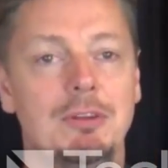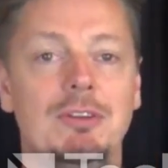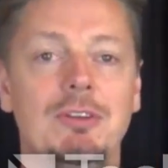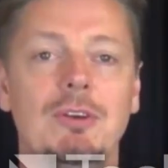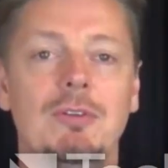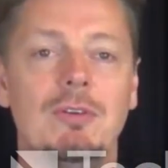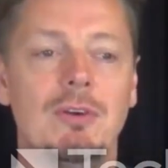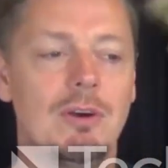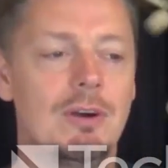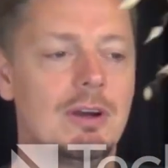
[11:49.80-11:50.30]

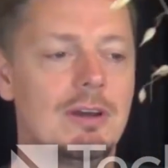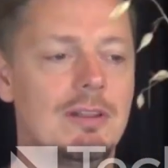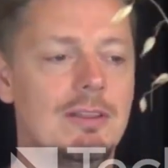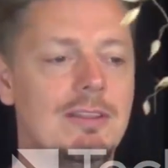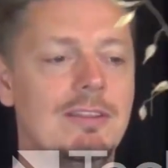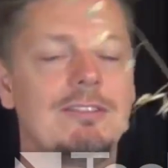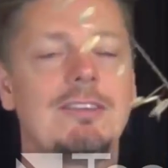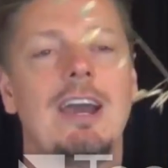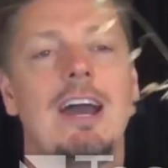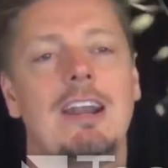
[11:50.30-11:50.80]
do
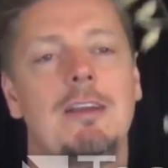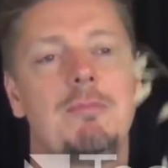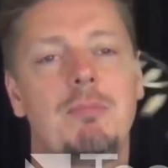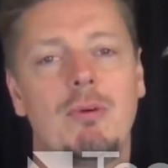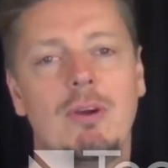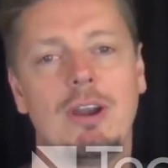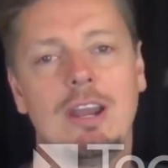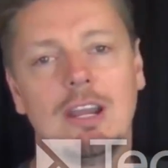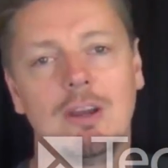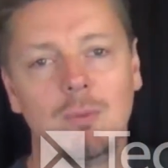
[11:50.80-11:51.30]
this kind of
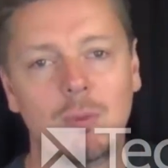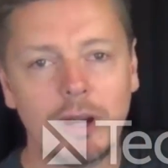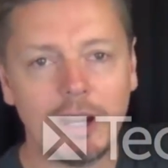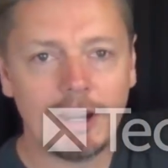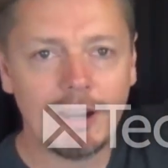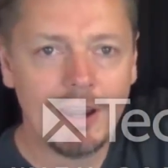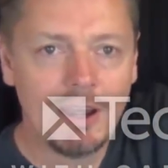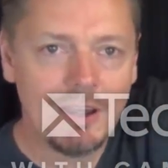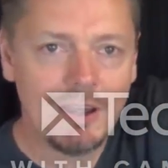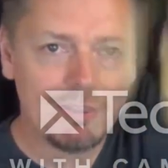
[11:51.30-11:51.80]
prank
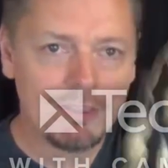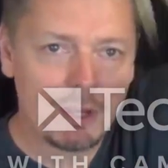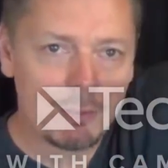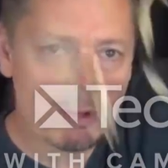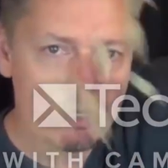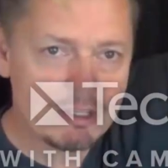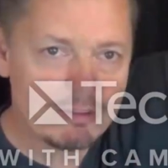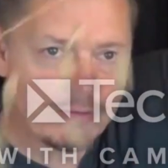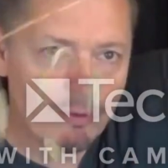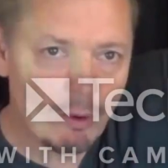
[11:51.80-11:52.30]
where they
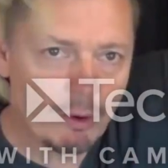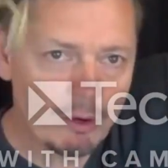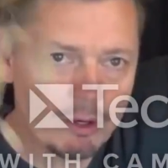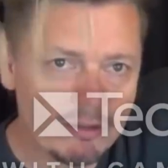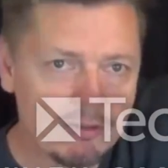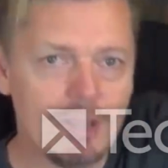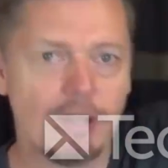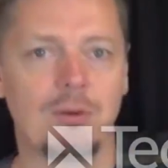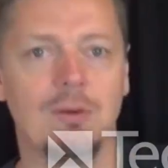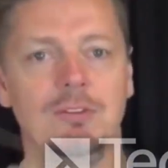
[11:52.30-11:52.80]
reach forward
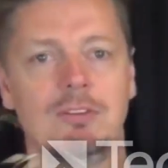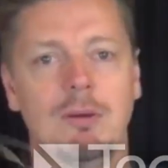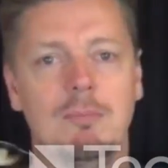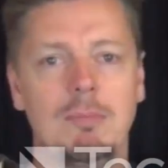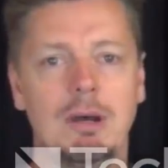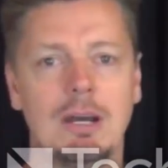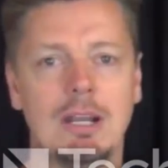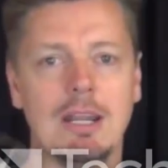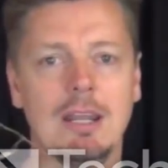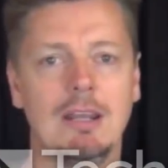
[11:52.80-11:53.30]
and tickle
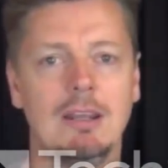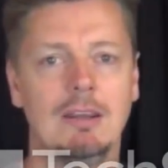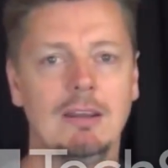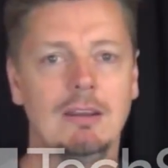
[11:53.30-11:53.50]
somebody